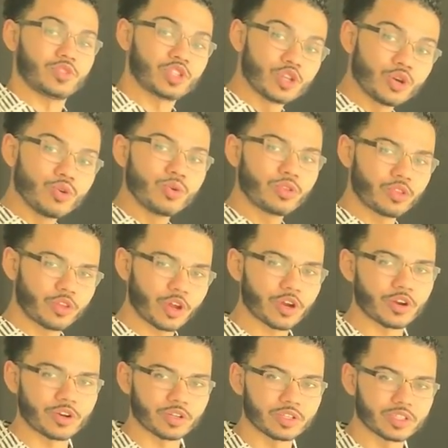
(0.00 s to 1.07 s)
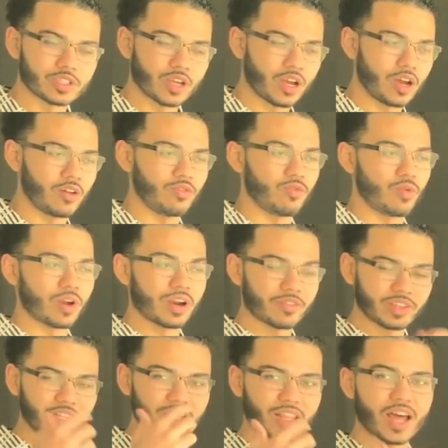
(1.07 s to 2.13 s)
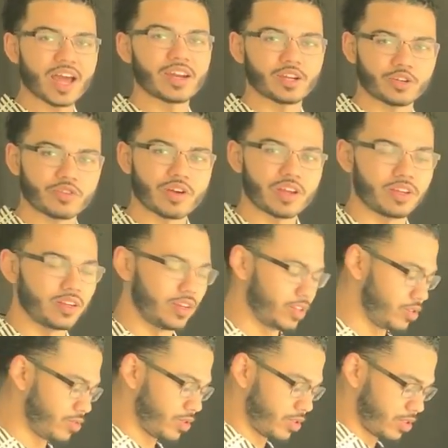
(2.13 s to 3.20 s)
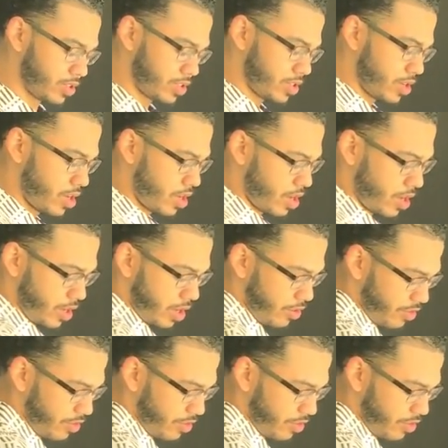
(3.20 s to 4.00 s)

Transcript: two thirds of whatever the line of credit is, whether it's you know,